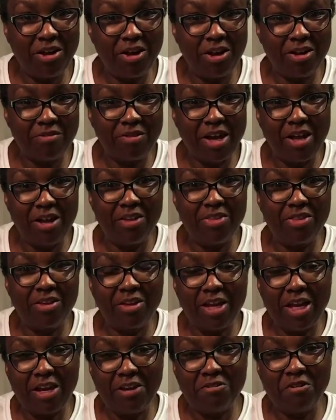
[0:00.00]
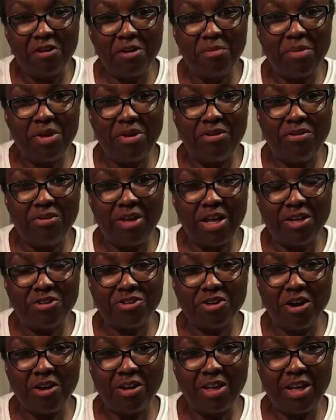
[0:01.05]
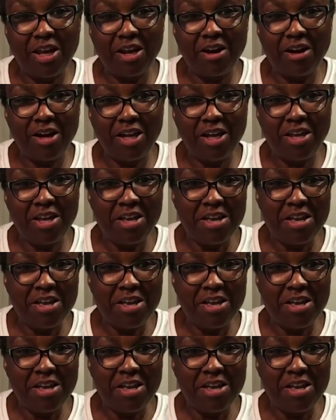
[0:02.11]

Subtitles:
all around the Lake Norman and Charlotte area,